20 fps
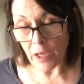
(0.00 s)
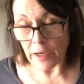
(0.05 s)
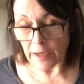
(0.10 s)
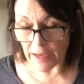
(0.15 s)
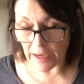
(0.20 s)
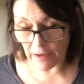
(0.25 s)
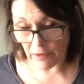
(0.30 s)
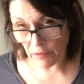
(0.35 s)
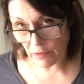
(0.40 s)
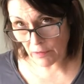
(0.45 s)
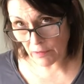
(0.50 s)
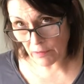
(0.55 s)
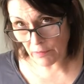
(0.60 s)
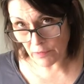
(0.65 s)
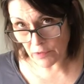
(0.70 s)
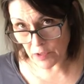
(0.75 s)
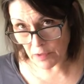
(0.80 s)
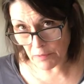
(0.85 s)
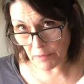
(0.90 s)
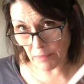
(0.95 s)
Now,
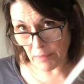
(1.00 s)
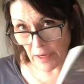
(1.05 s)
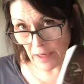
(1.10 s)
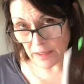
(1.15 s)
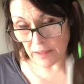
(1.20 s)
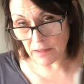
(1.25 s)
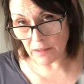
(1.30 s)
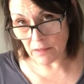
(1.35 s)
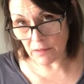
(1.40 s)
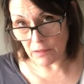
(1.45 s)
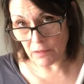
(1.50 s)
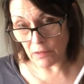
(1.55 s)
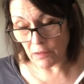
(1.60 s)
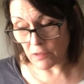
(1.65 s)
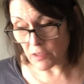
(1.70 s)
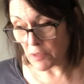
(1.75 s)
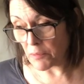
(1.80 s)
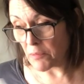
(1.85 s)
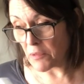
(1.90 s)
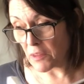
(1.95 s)
some of my
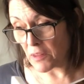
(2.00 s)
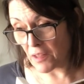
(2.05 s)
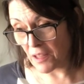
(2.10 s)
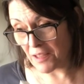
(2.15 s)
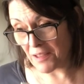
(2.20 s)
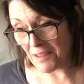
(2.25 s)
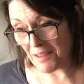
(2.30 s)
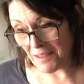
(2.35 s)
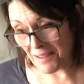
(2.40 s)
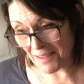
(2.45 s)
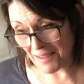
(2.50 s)
some of the